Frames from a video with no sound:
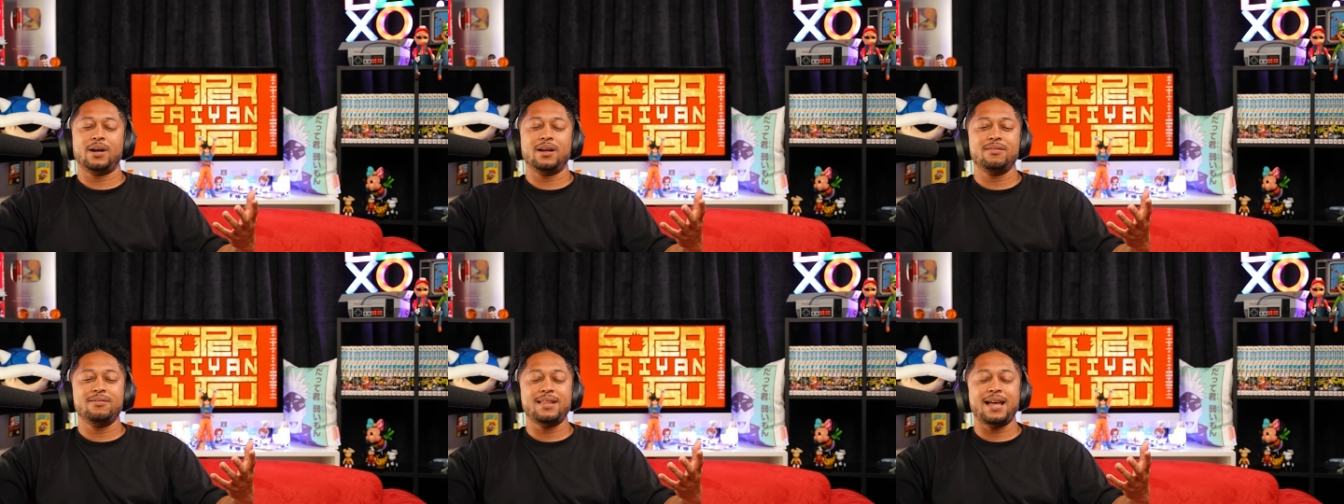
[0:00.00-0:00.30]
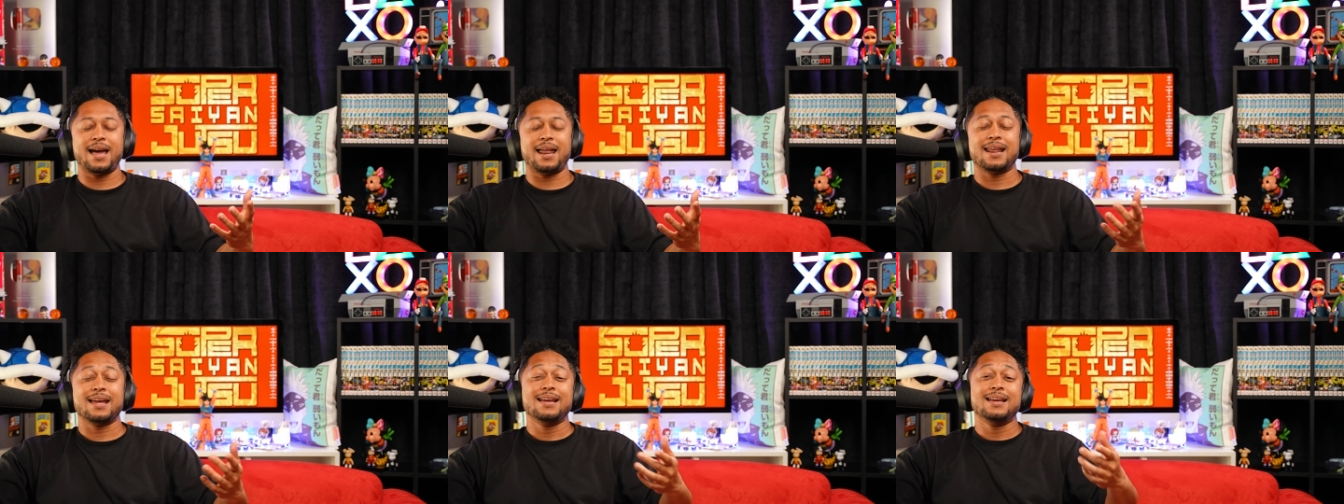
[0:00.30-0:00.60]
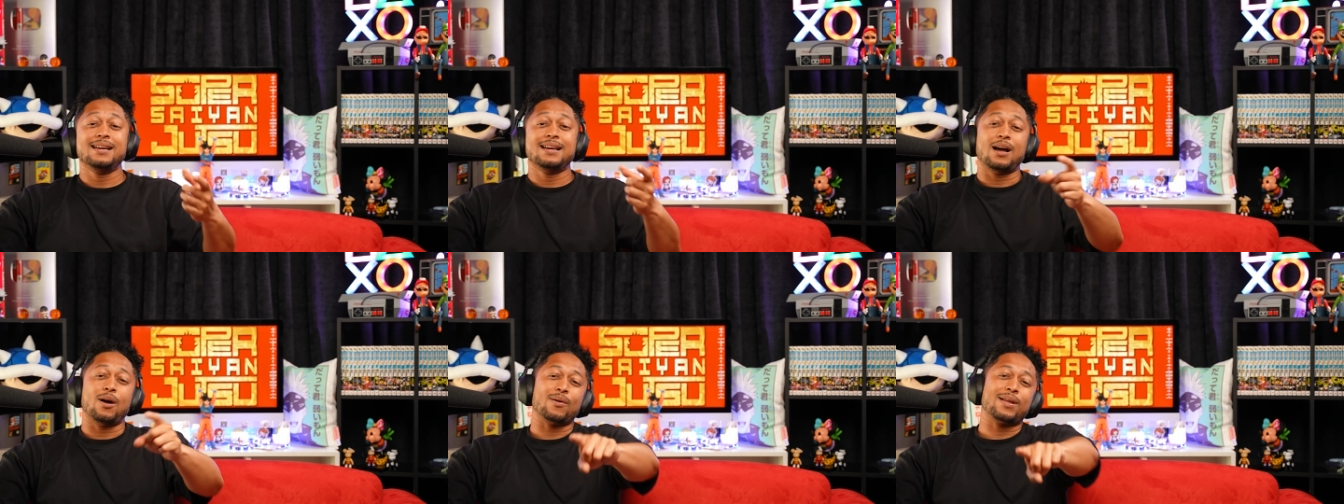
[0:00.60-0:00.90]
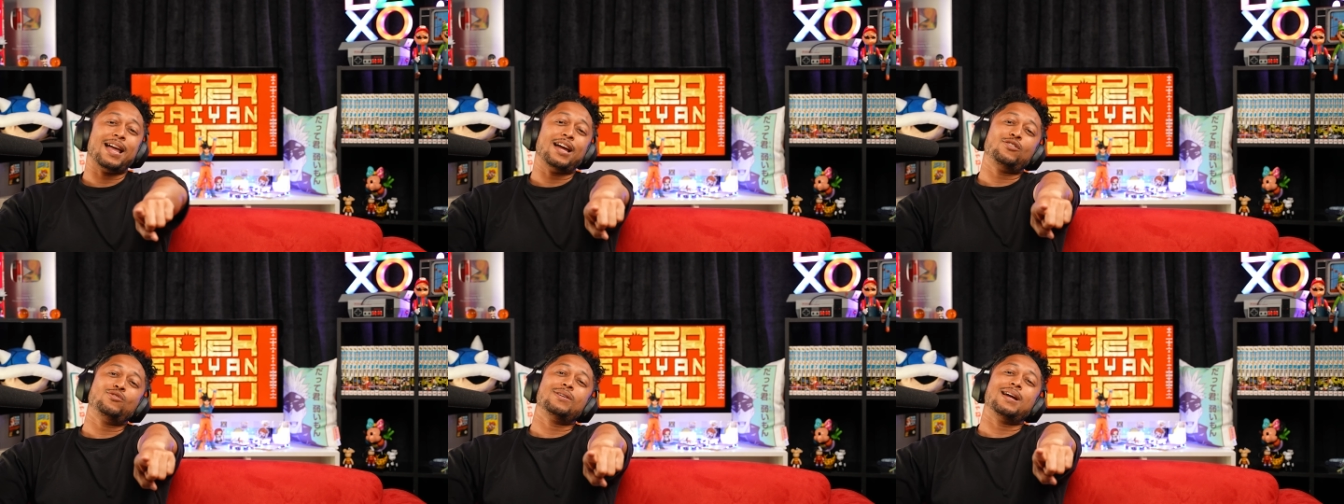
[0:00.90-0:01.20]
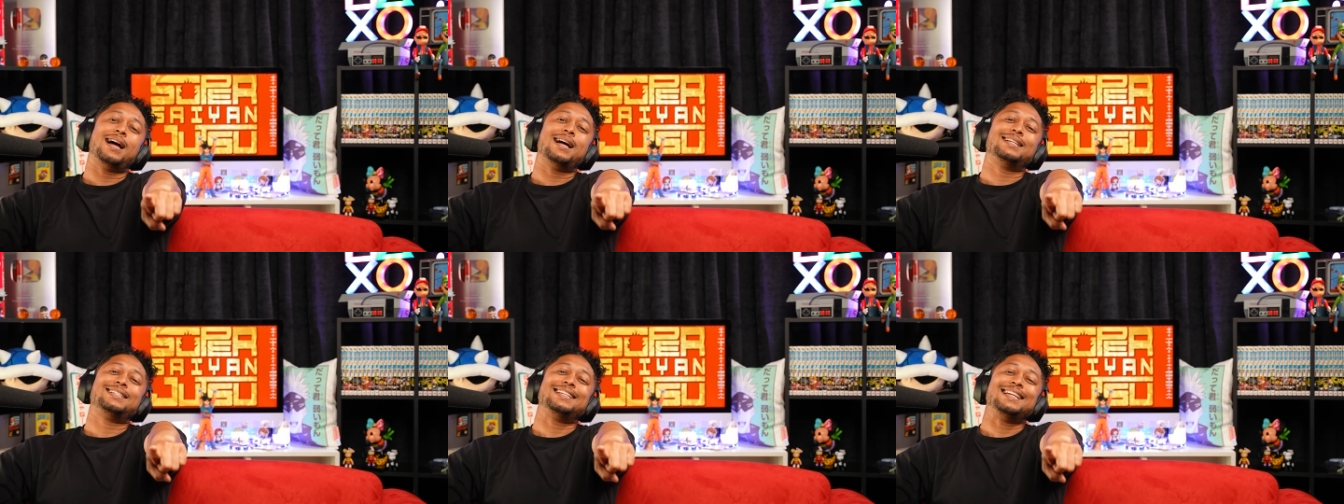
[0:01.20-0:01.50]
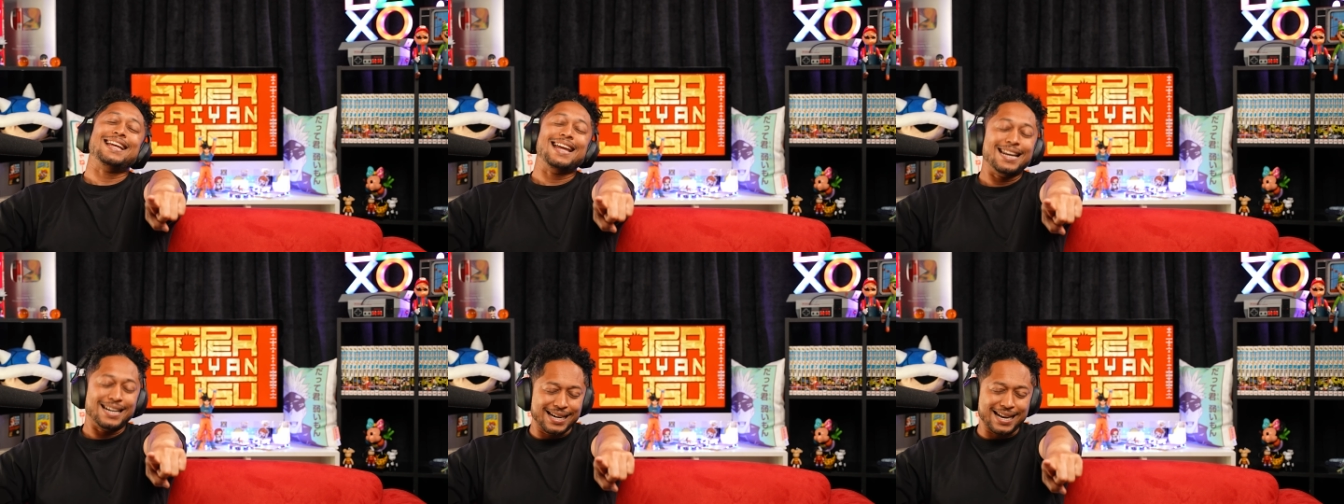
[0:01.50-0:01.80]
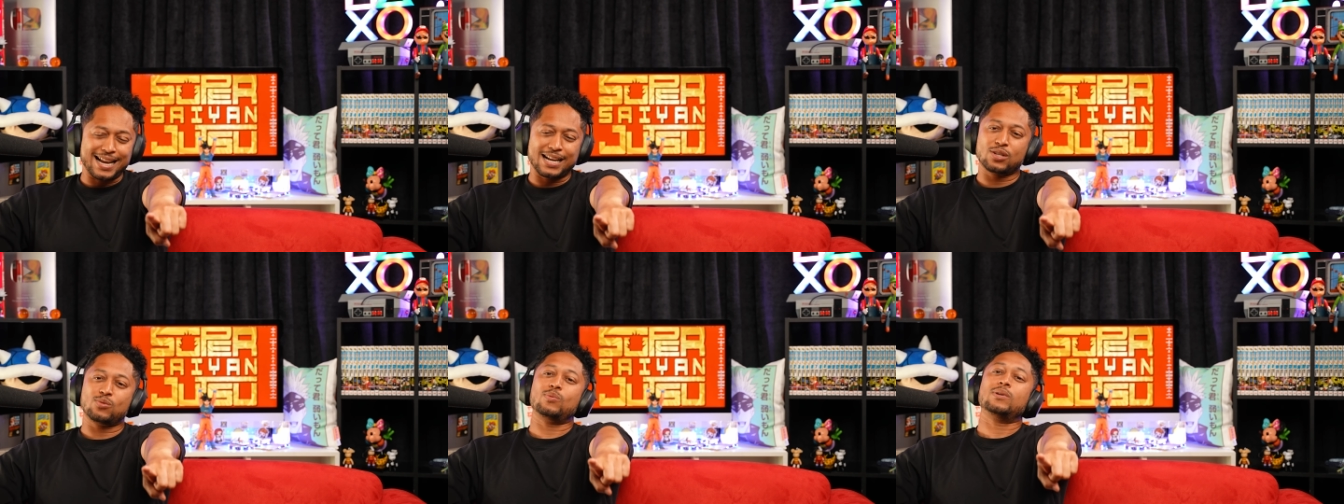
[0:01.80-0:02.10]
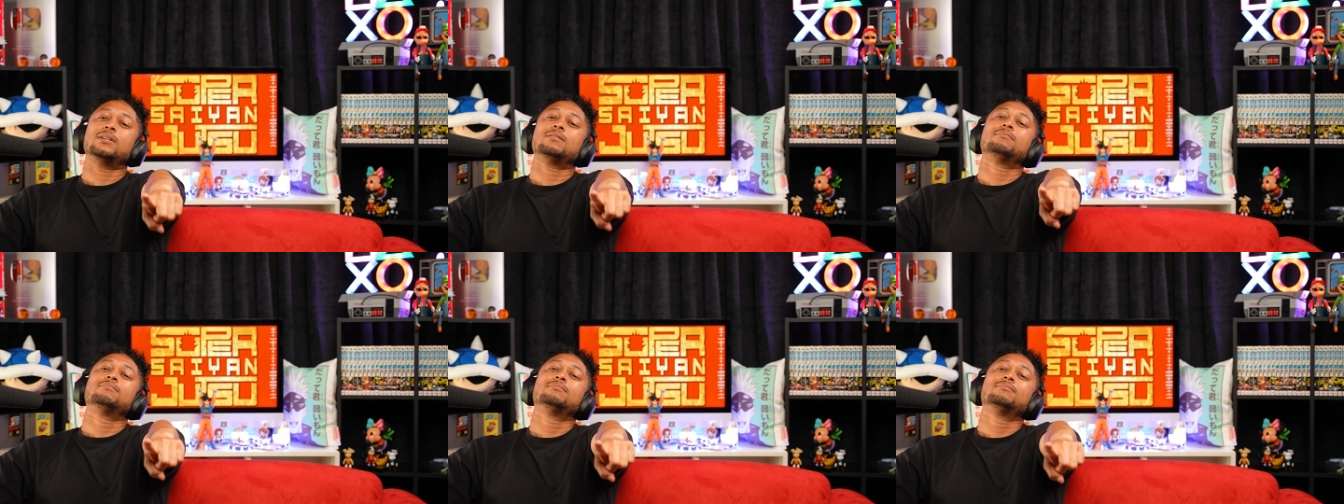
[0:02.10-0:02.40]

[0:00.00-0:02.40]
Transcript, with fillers: Other than that, I'll catch you guys in the next one.